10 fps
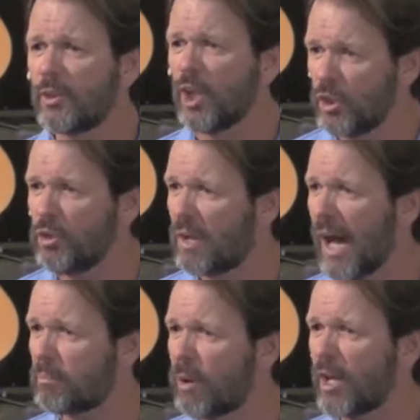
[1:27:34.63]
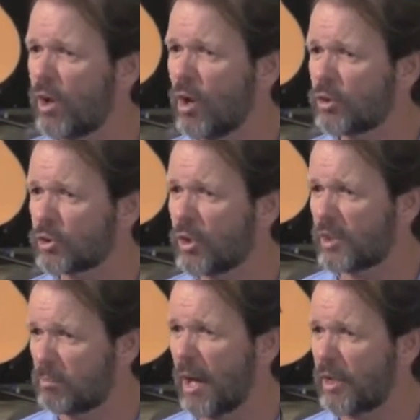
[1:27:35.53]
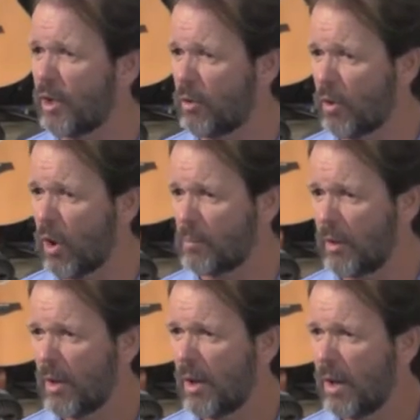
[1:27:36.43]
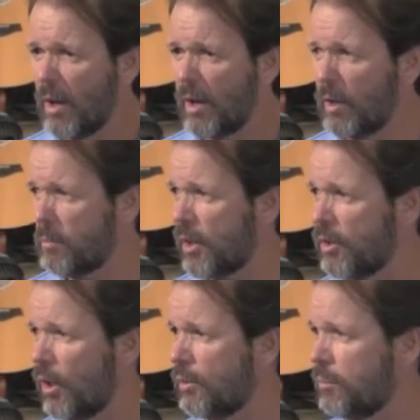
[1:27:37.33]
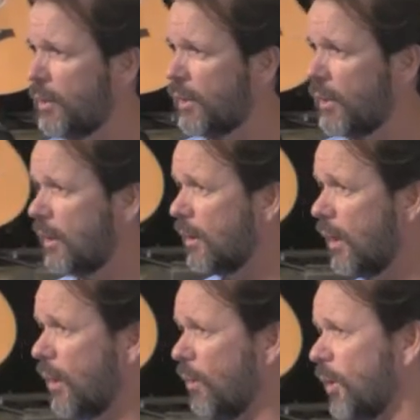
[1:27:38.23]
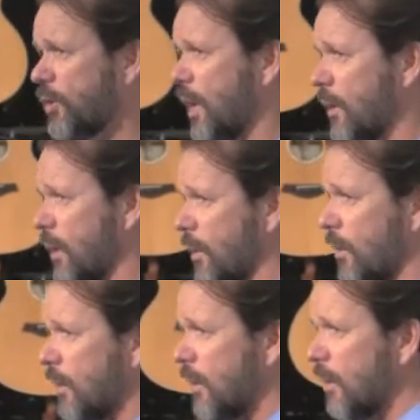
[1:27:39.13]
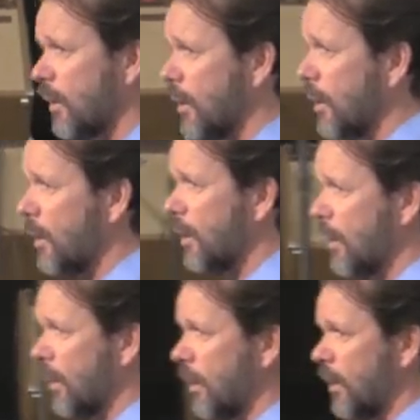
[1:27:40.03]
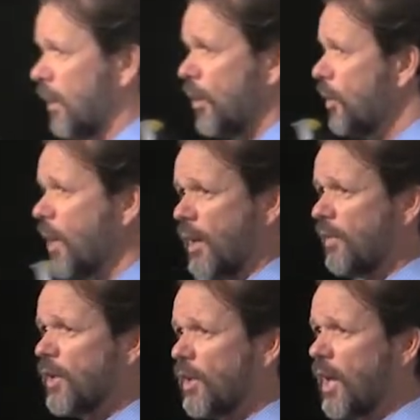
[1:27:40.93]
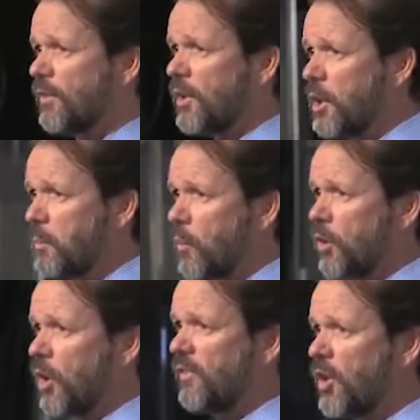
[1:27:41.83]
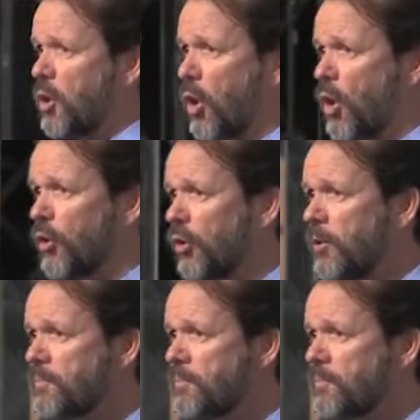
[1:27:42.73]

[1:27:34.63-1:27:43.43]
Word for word: And you got it by your own strength and by your own armor. And by your own ability. Oh, watch out now. You're not living in heaven anymore. You're living in earth.